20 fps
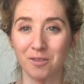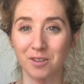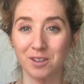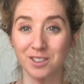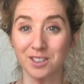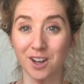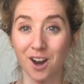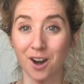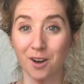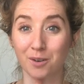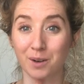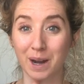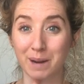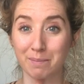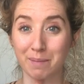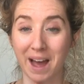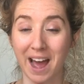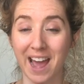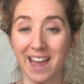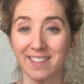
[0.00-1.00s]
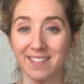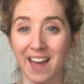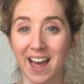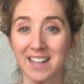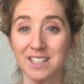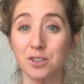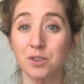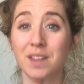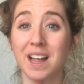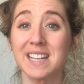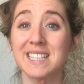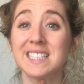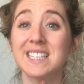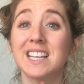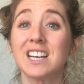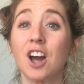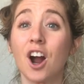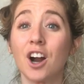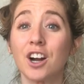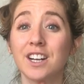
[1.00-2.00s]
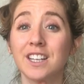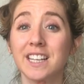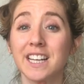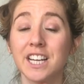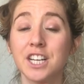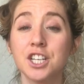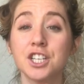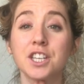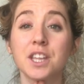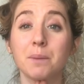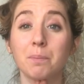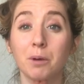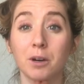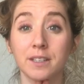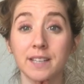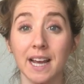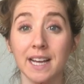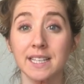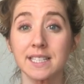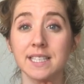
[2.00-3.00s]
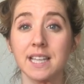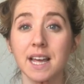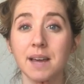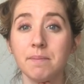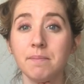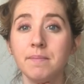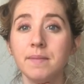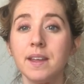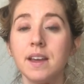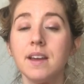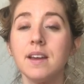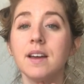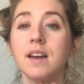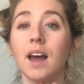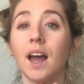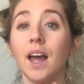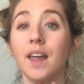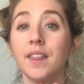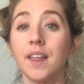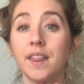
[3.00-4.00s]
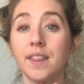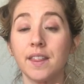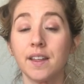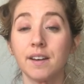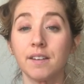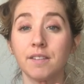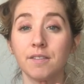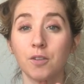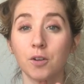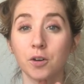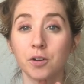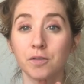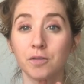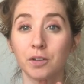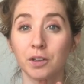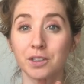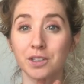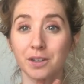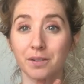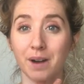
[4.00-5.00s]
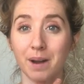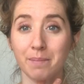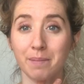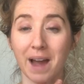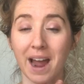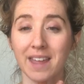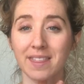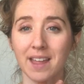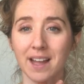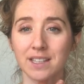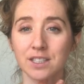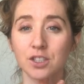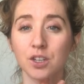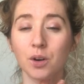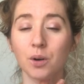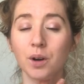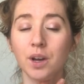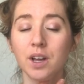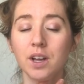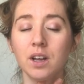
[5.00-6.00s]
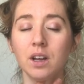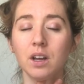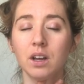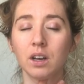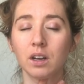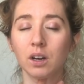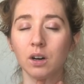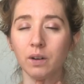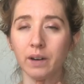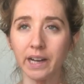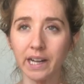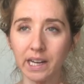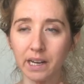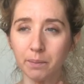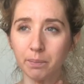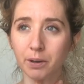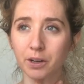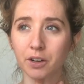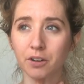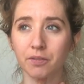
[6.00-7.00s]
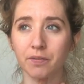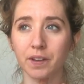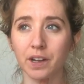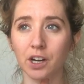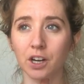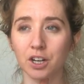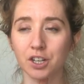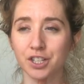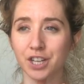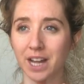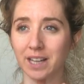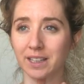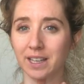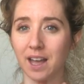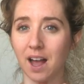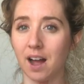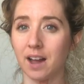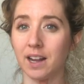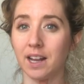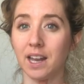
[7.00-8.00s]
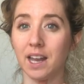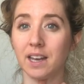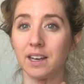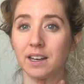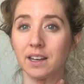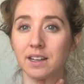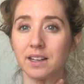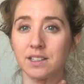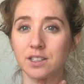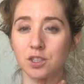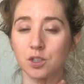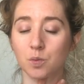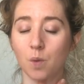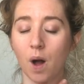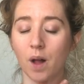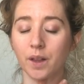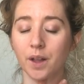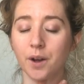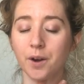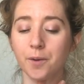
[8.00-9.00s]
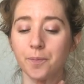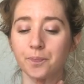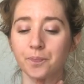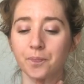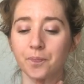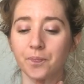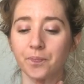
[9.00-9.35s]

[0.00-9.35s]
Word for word: folds are right behind that. So that's the cartilage that protects them. And then the vocal folds are right behind that. So go ahead and put your finger gently on it and, and swallow